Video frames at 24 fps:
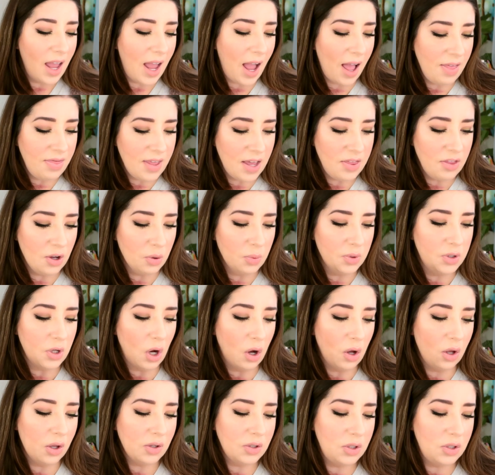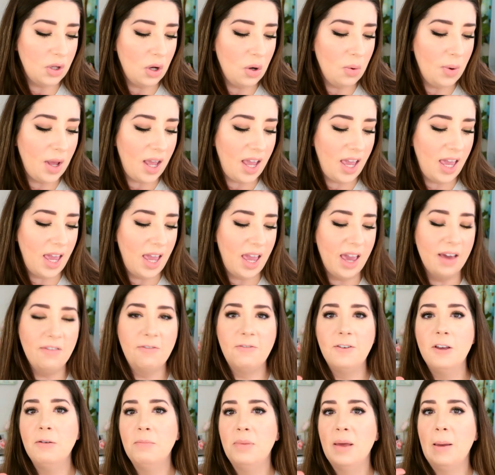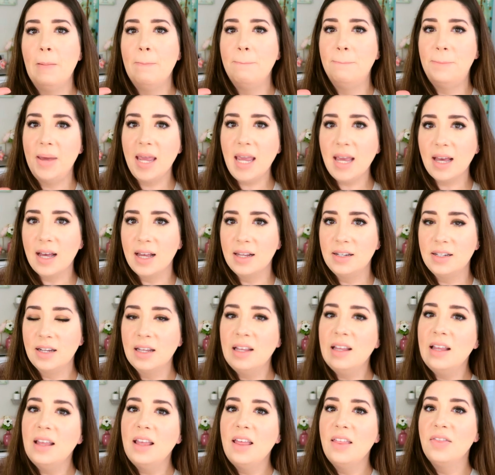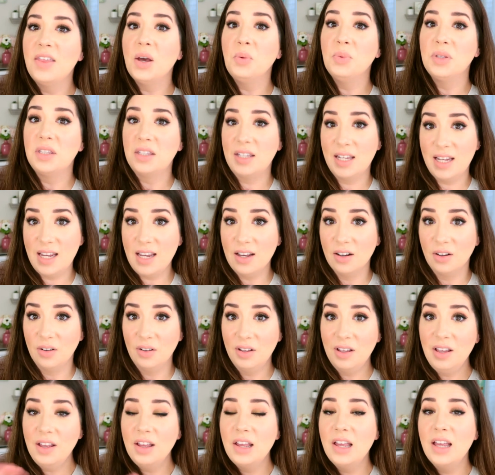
And then there was also a Fitbit band that was teal.